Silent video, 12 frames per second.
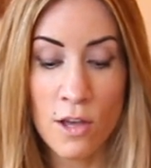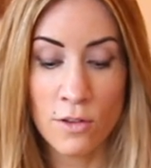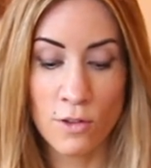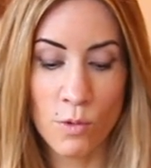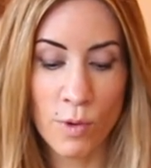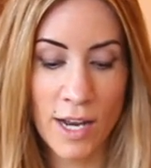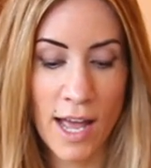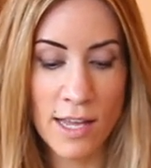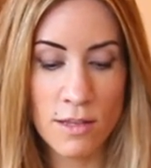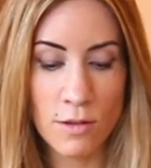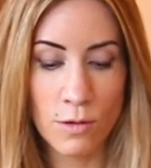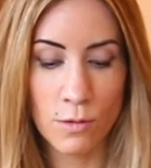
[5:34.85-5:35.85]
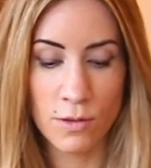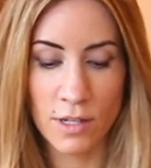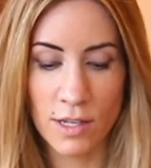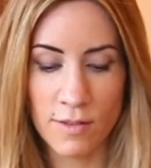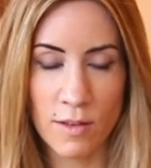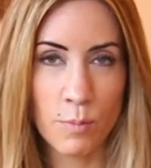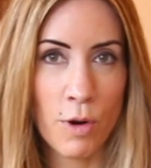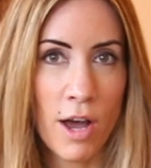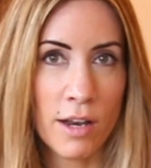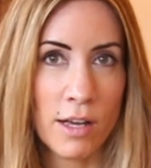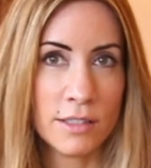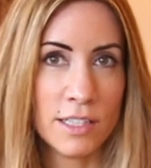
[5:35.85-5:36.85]
So what I use is this
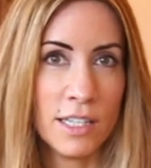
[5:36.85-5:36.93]
product.